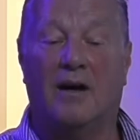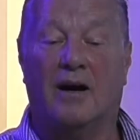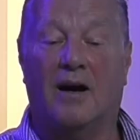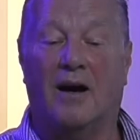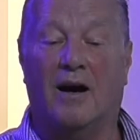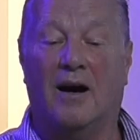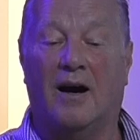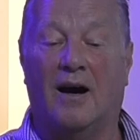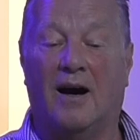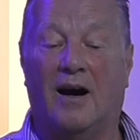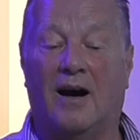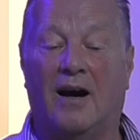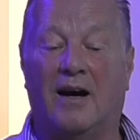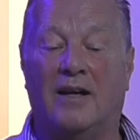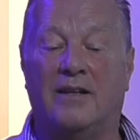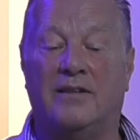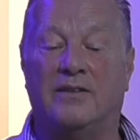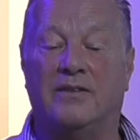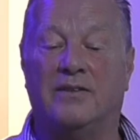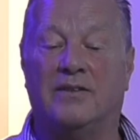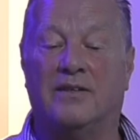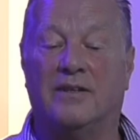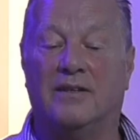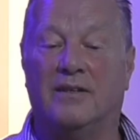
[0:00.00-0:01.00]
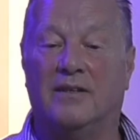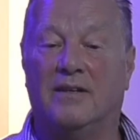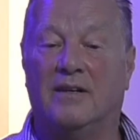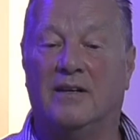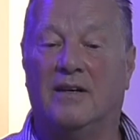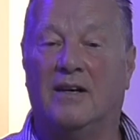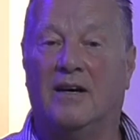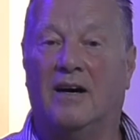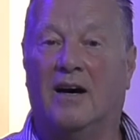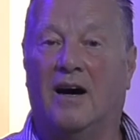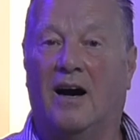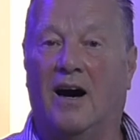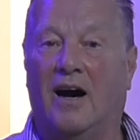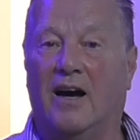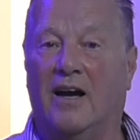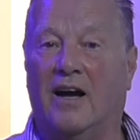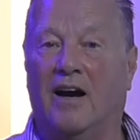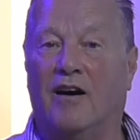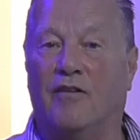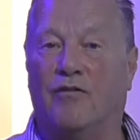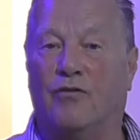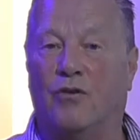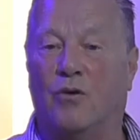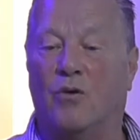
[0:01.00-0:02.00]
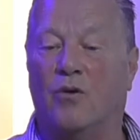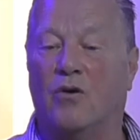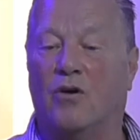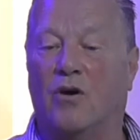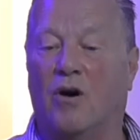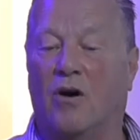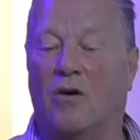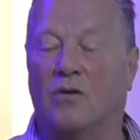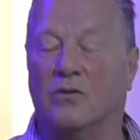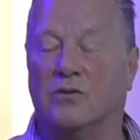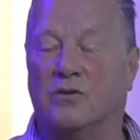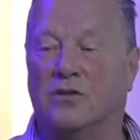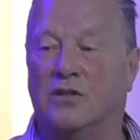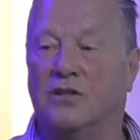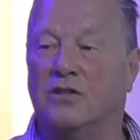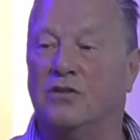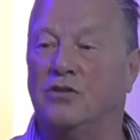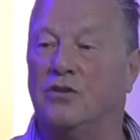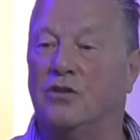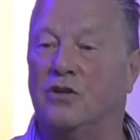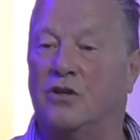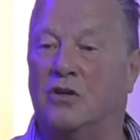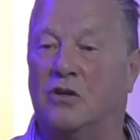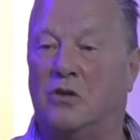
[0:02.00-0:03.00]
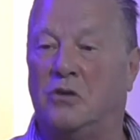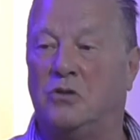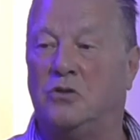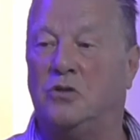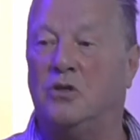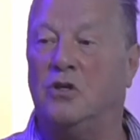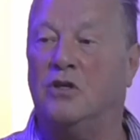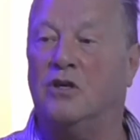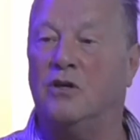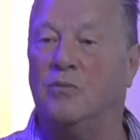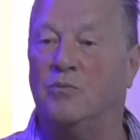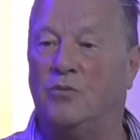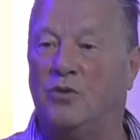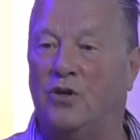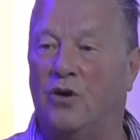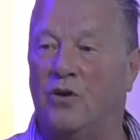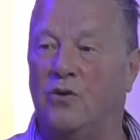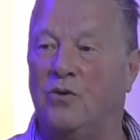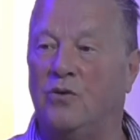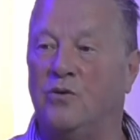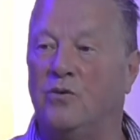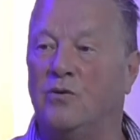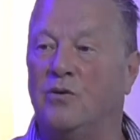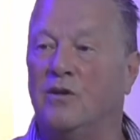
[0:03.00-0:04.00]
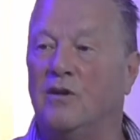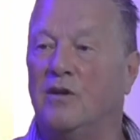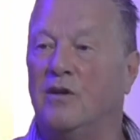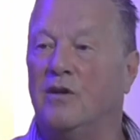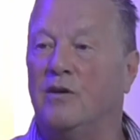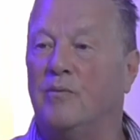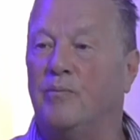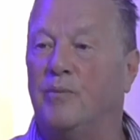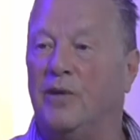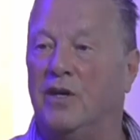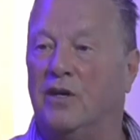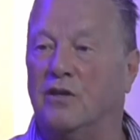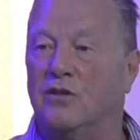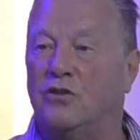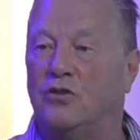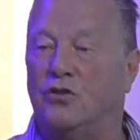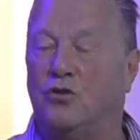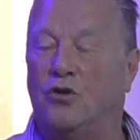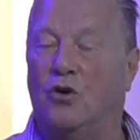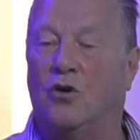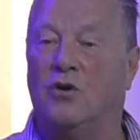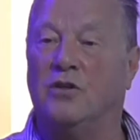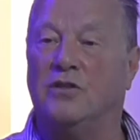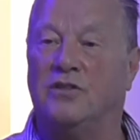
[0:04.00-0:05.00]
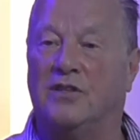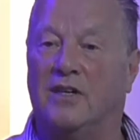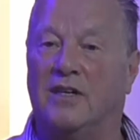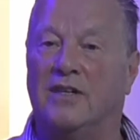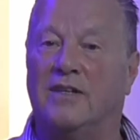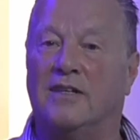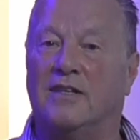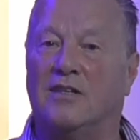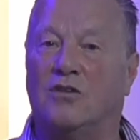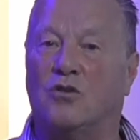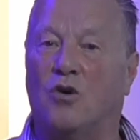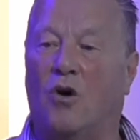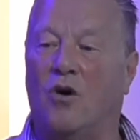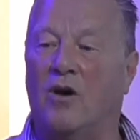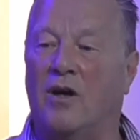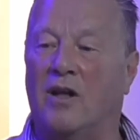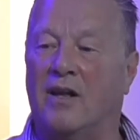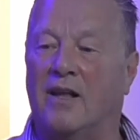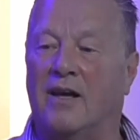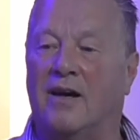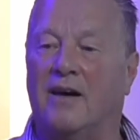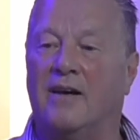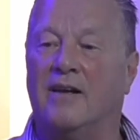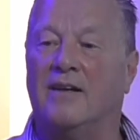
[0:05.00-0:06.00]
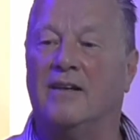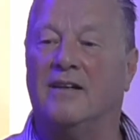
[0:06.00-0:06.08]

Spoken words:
And I got a phone call and says, could you come down because John's in the toilet,